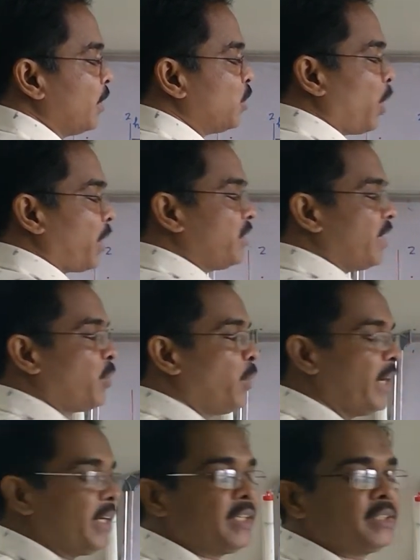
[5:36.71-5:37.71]
What is the
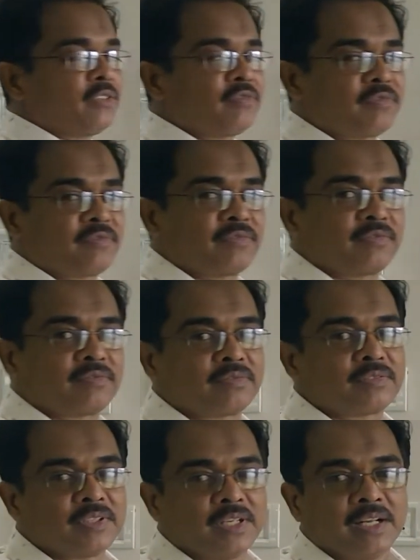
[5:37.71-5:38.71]
advantage of
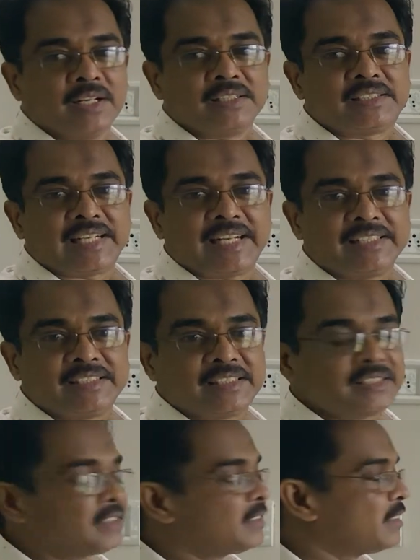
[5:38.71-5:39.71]

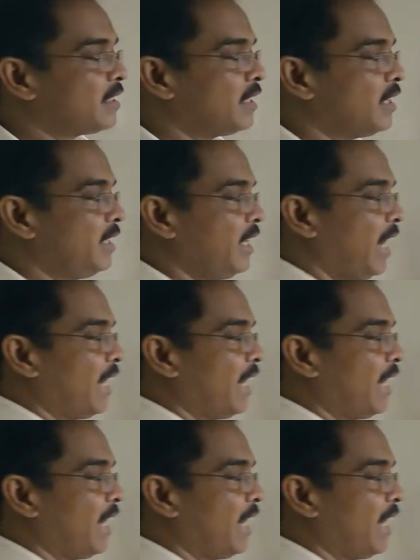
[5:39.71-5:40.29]
changing the